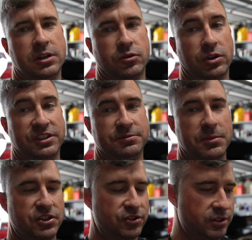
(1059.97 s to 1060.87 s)
released
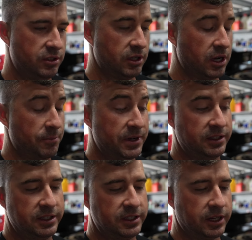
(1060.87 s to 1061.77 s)
many
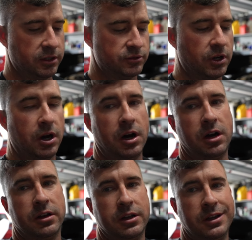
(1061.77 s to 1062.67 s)
details
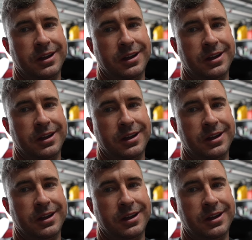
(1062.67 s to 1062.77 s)
on,